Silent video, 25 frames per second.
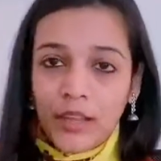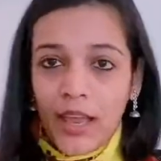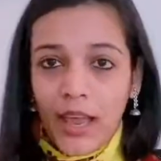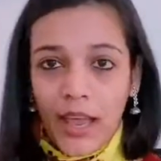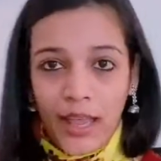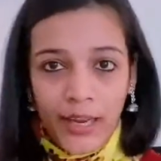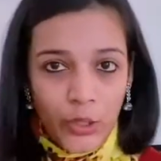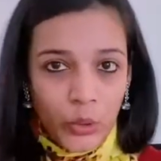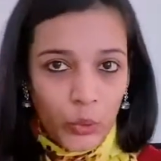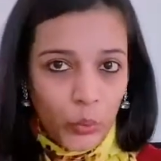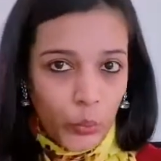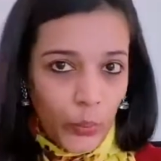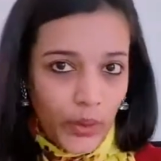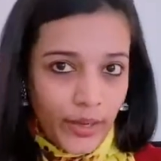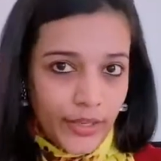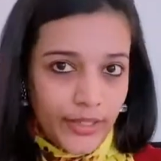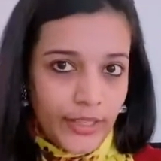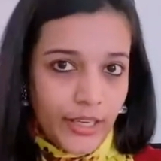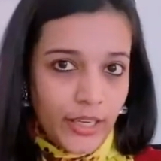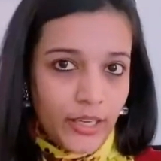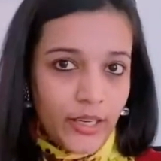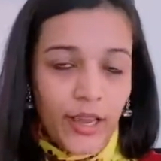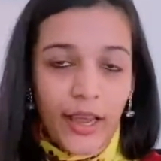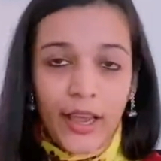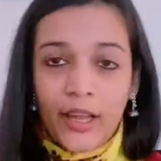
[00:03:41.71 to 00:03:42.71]
And
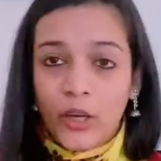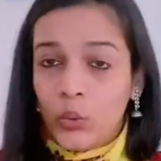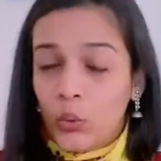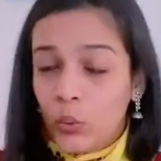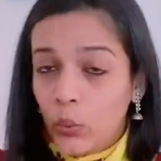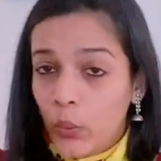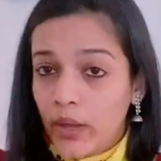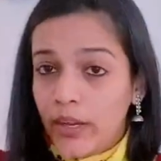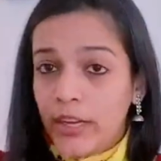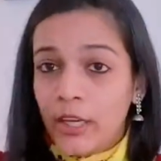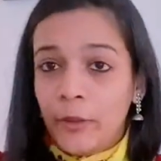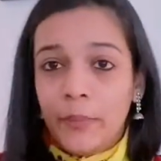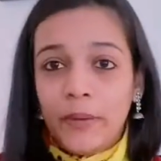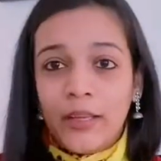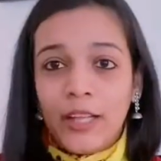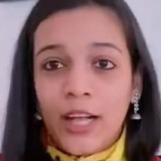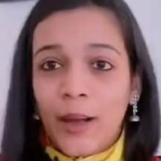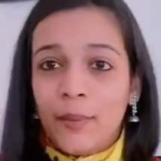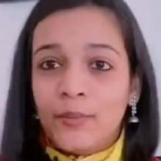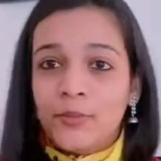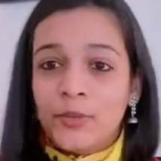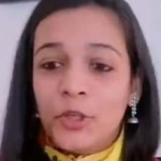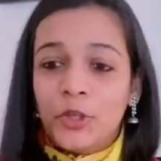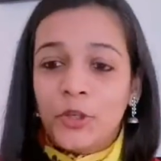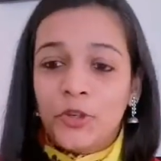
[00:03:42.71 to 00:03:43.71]
when it
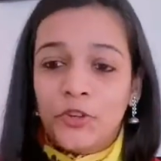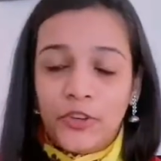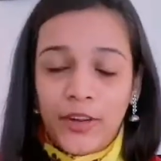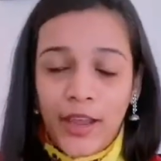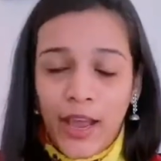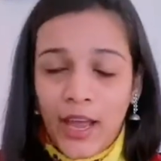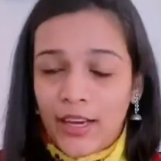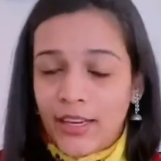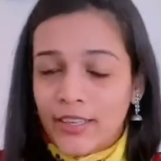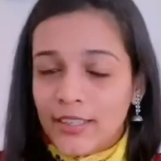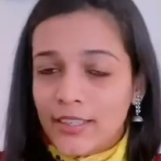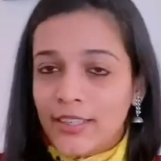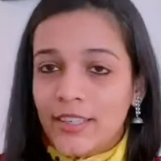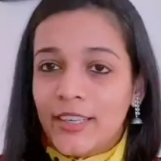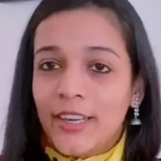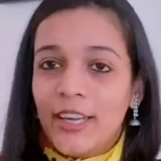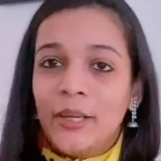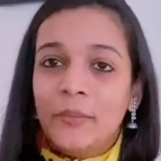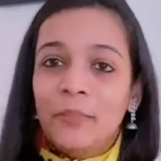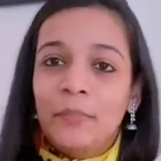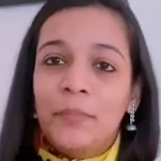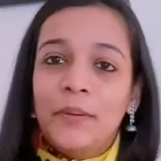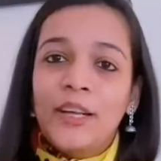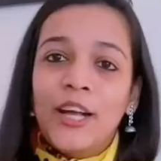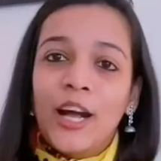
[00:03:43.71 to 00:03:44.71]
becomes your reality,
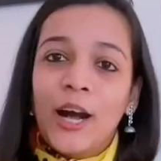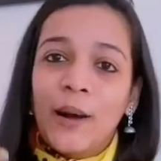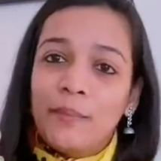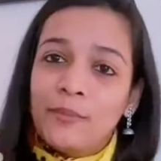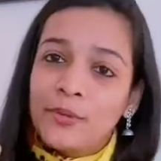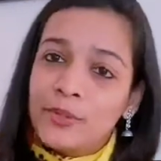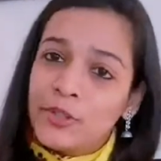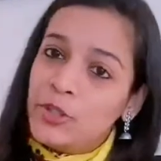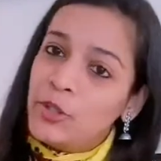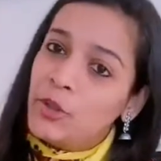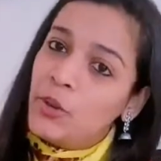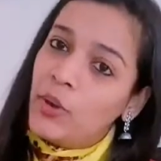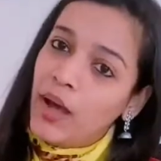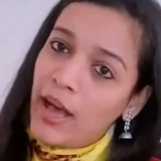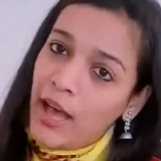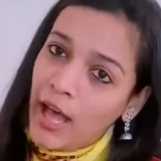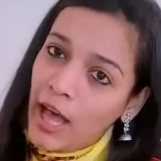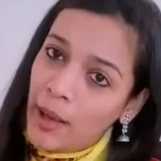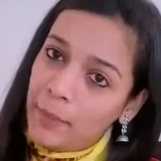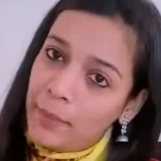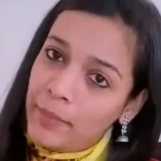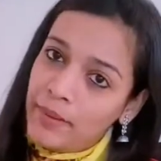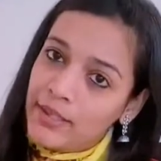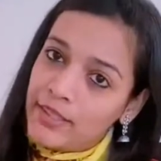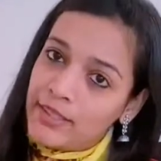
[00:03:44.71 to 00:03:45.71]
it becomes your
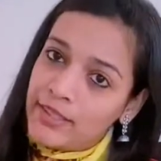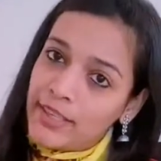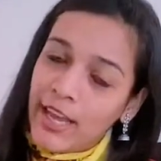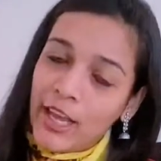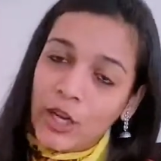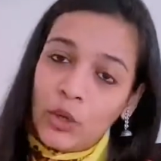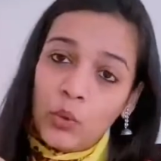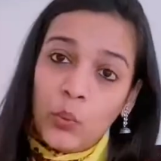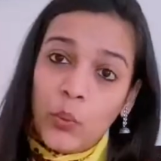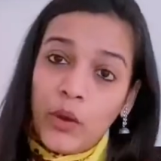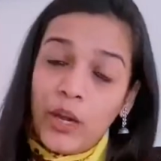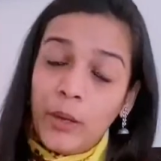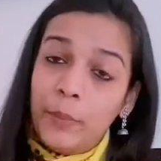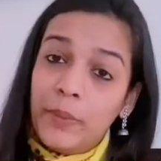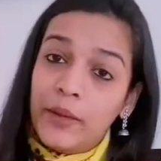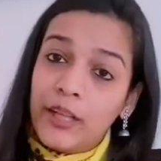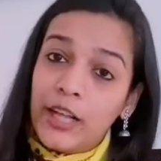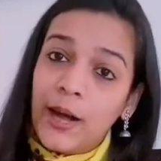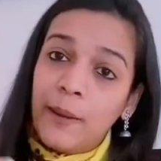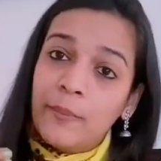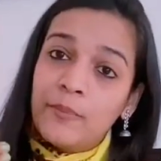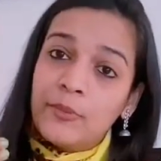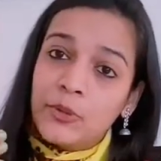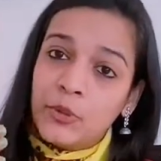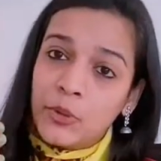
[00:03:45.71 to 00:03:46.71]
habits, and when it
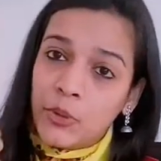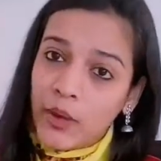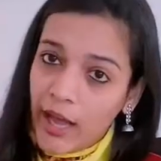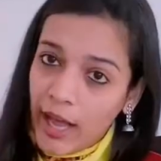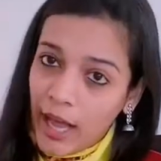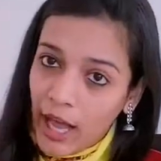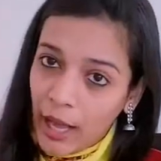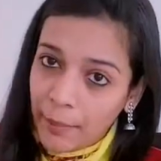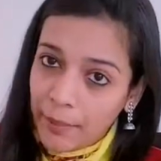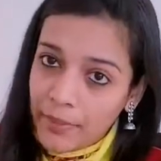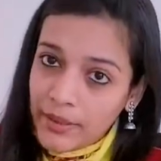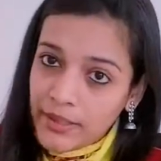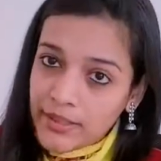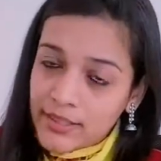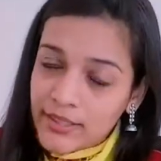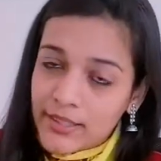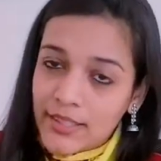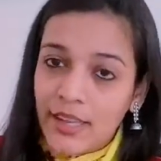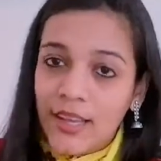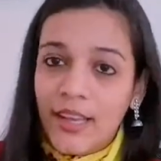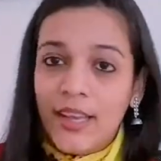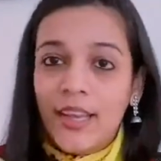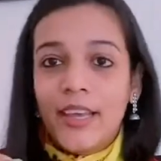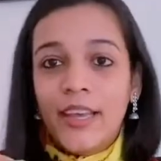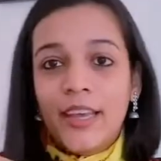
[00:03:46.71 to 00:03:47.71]
becomes your habits,
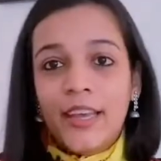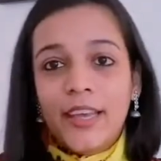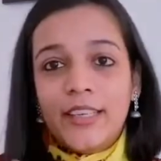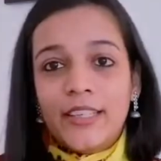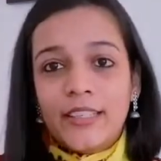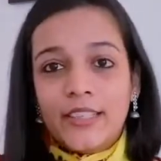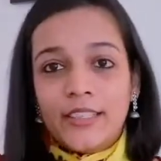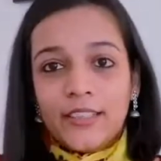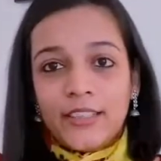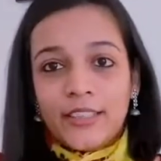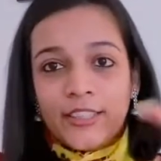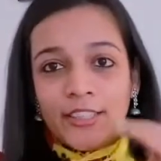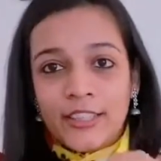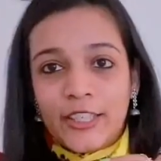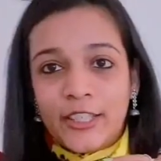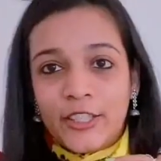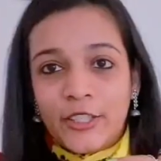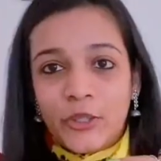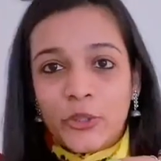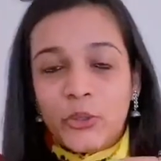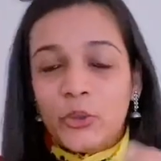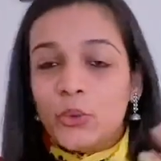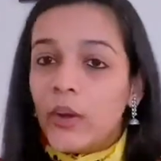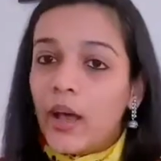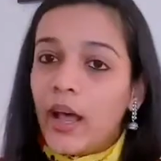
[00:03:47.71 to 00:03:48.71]
it turns
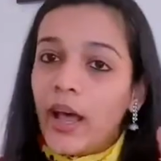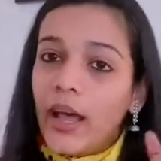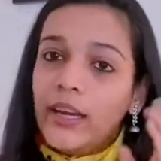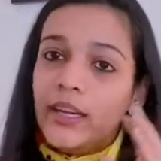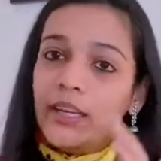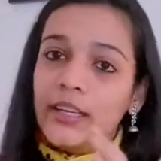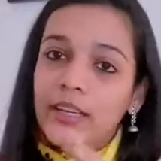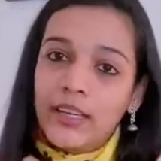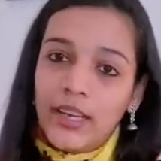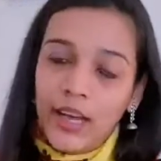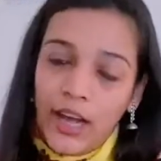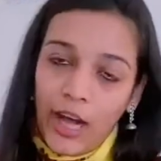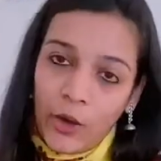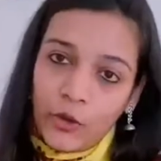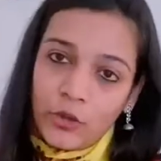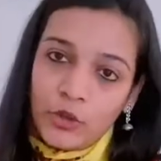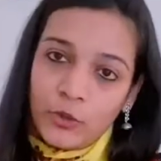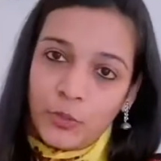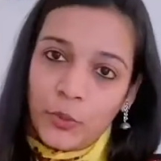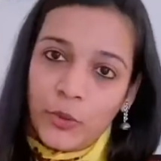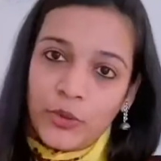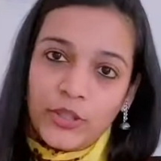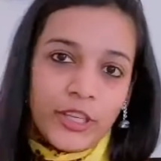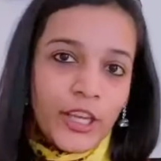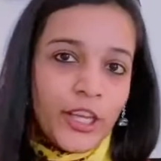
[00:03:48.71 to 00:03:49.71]
into an
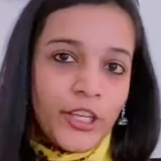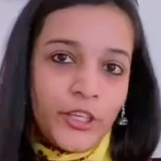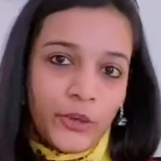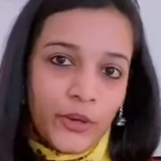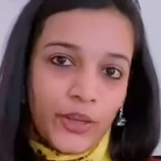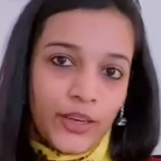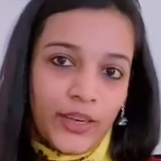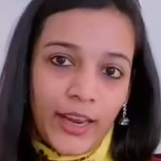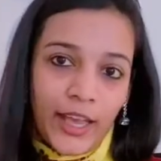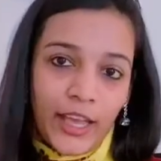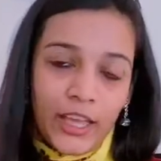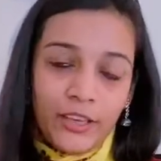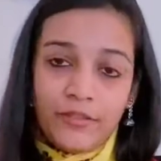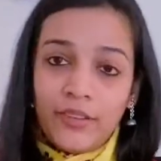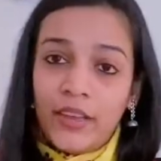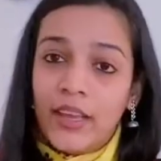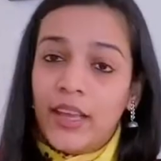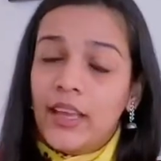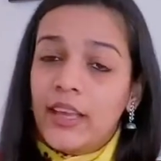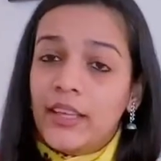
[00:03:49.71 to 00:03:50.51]
output in your life.